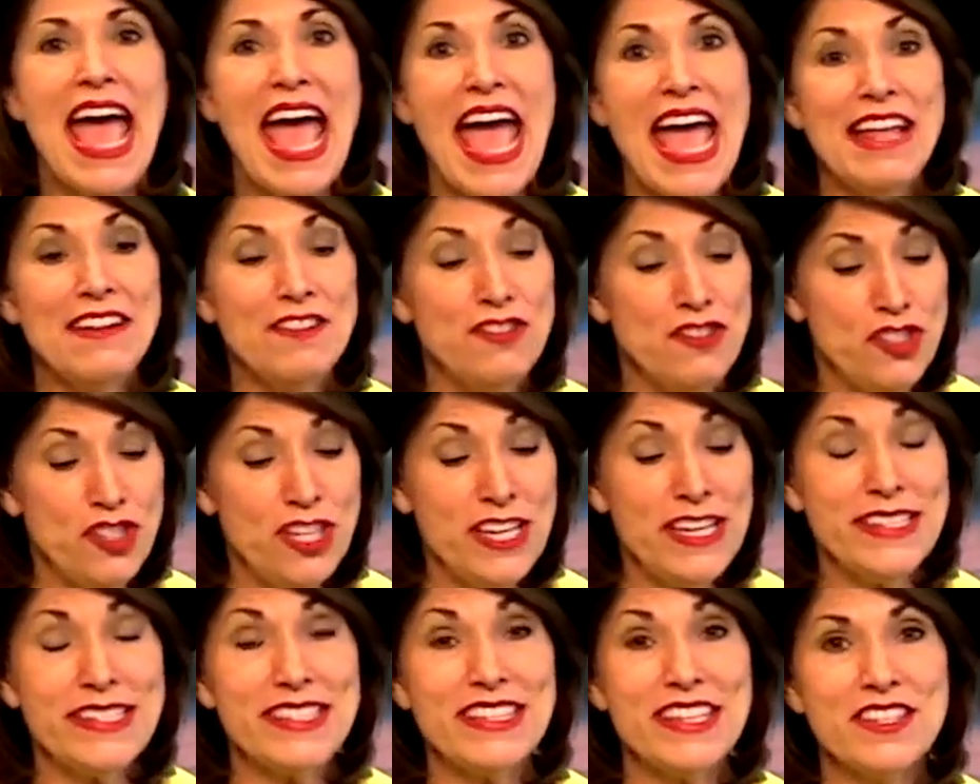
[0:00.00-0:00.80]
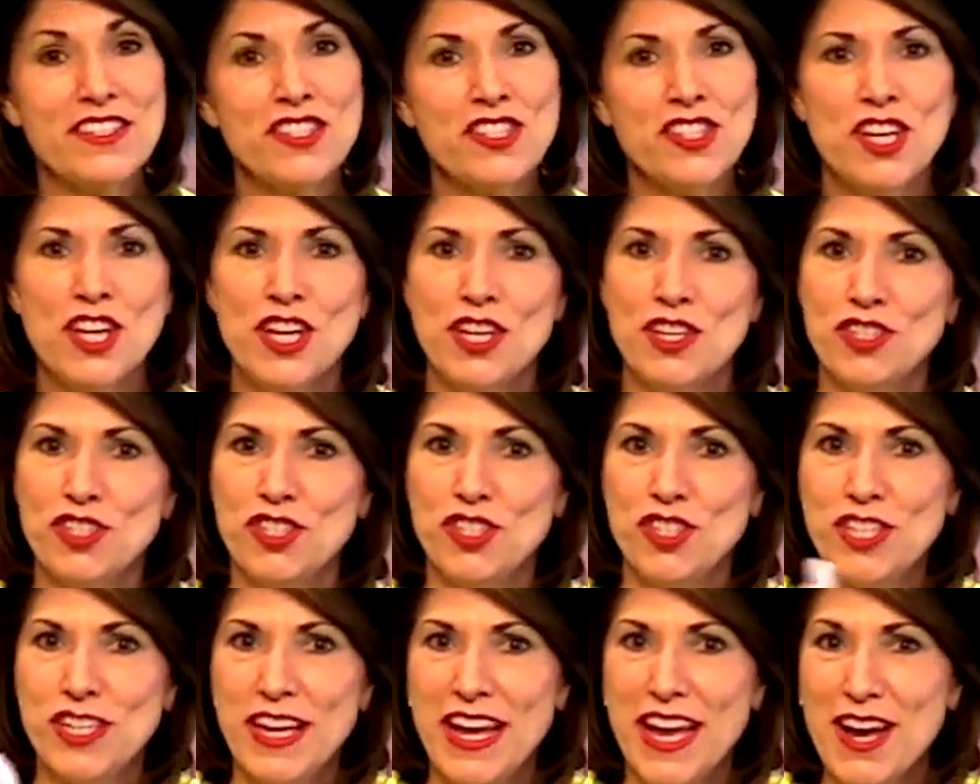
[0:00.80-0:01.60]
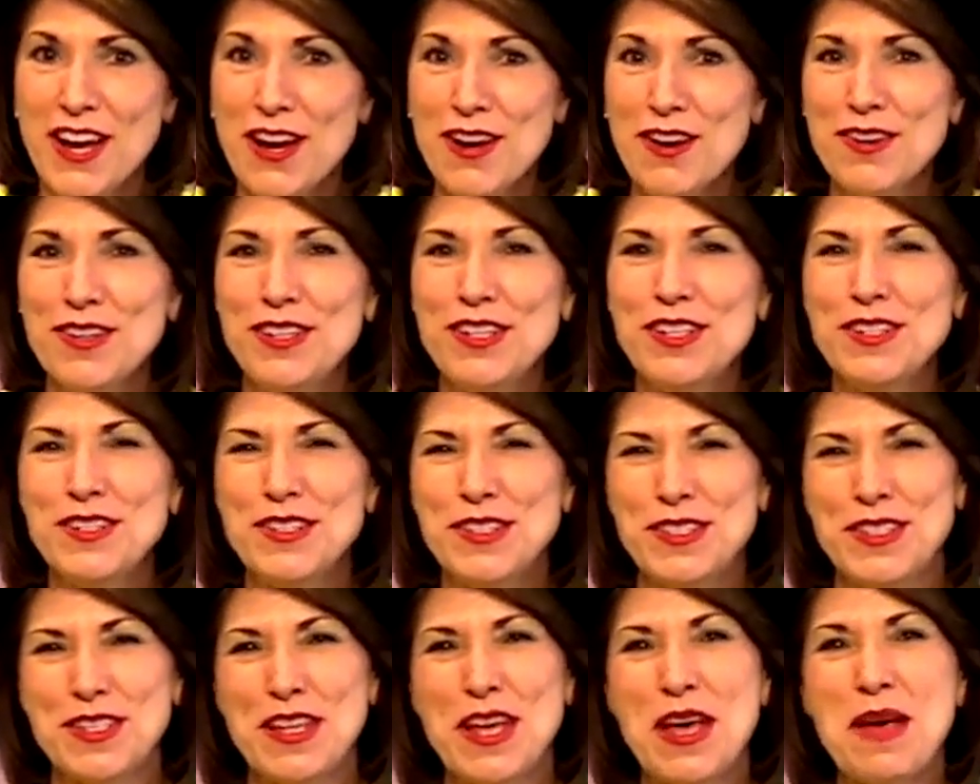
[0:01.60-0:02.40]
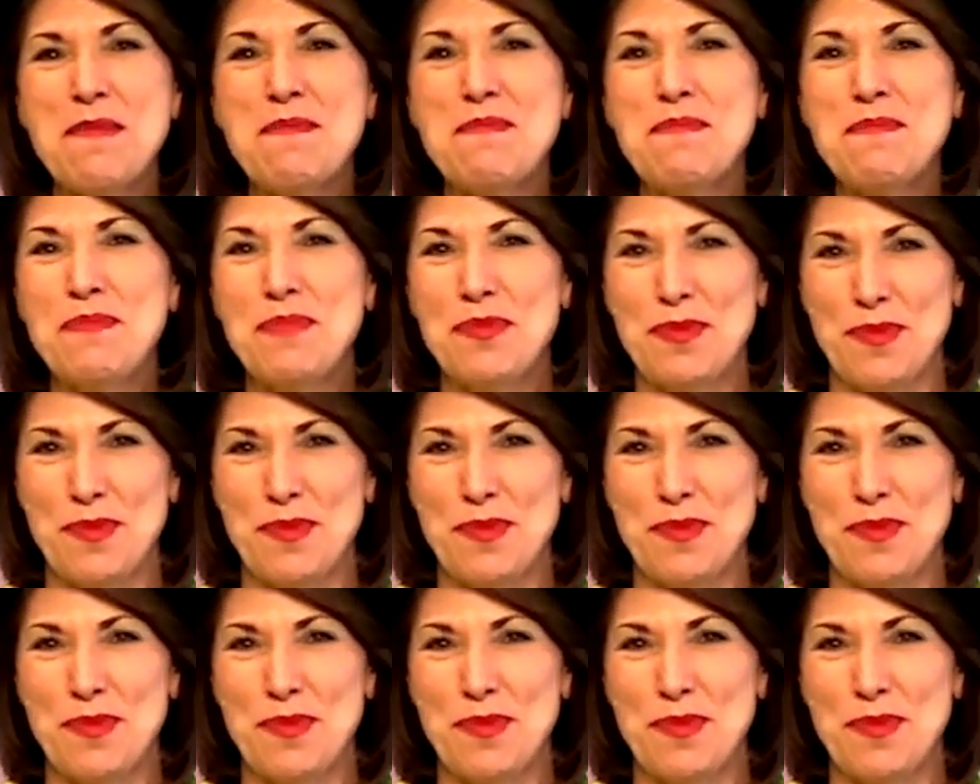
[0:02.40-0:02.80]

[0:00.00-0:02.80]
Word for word: and Jesus shared some